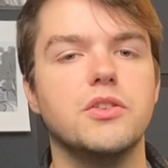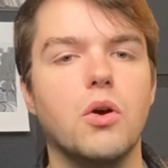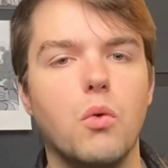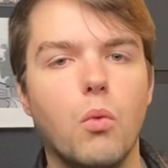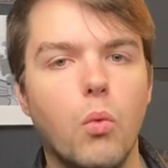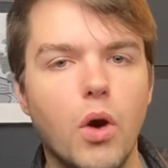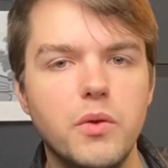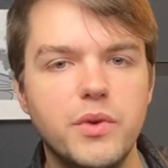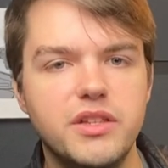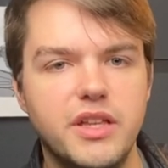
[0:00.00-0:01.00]
So
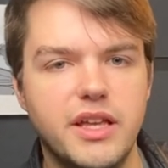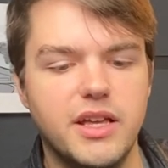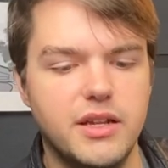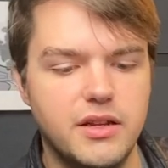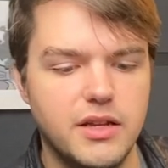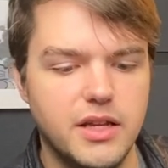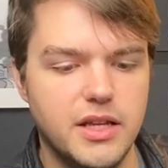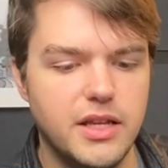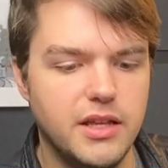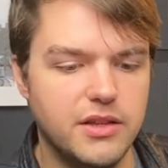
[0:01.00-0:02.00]
what we did
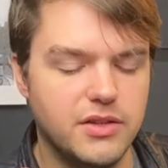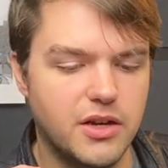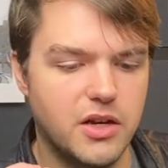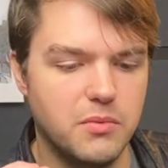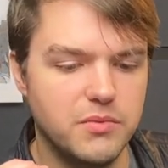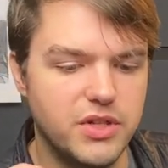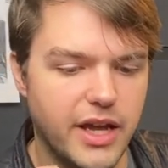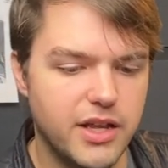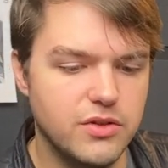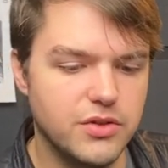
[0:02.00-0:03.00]
is um,
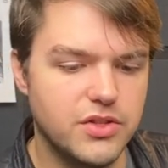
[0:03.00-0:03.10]
Daniel